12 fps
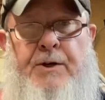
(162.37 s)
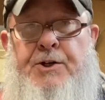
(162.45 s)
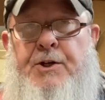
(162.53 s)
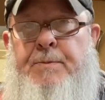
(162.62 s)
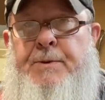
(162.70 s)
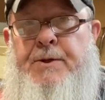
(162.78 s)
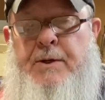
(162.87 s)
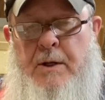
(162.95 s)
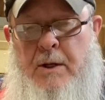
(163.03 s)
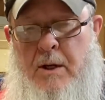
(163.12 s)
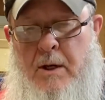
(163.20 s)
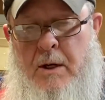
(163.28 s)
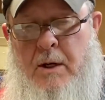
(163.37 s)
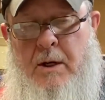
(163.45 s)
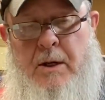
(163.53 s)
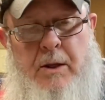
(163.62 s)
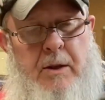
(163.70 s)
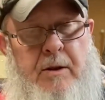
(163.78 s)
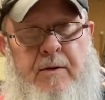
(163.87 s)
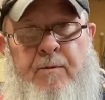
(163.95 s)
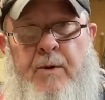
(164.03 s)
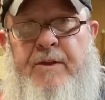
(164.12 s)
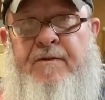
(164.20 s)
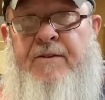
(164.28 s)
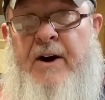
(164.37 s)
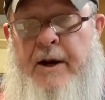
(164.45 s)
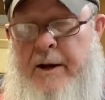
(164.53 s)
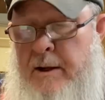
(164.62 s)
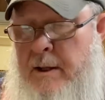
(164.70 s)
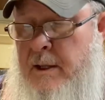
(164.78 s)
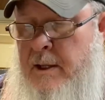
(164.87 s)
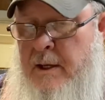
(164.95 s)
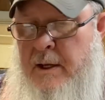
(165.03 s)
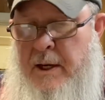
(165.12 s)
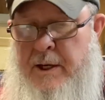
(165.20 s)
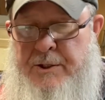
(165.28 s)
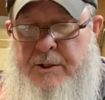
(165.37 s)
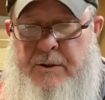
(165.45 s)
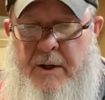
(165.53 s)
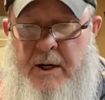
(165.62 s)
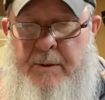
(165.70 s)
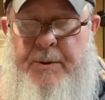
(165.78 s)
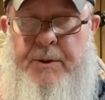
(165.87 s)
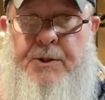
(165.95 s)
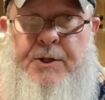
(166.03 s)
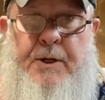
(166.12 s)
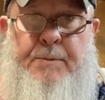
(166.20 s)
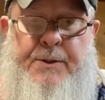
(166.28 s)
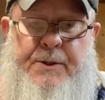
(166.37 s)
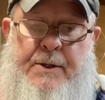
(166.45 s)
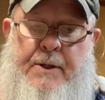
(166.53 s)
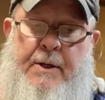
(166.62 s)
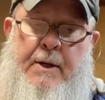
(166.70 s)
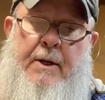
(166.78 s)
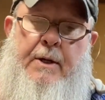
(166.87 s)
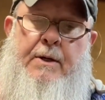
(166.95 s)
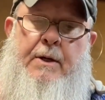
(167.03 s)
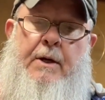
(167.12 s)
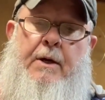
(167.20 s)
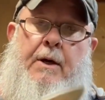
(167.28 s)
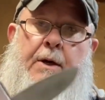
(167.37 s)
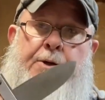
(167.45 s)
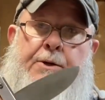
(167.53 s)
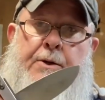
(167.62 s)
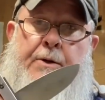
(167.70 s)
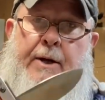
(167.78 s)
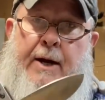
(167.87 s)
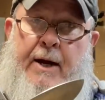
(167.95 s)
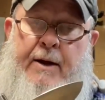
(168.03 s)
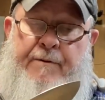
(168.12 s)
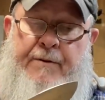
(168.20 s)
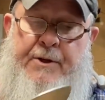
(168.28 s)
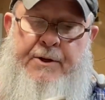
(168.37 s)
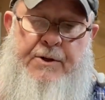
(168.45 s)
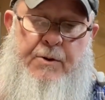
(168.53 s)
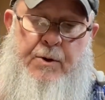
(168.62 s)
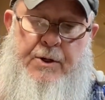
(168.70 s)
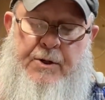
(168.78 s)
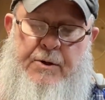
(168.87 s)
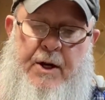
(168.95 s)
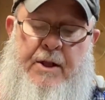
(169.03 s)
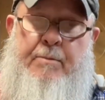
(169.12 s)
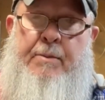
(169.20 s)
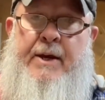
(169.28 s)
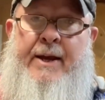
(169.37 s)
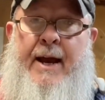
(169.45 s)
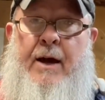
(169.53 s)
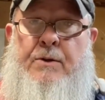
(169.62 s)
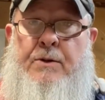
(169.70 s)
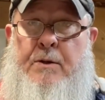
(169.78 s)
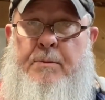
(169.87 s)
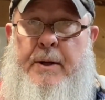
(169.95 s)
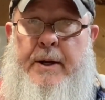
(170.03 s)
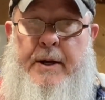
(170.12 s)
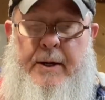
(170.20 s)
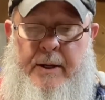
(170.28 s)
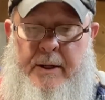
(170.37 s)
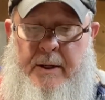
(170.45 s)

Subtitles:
chips along with the file as you're trying to put jimps on your knife is going to do nothing but gouge the blade,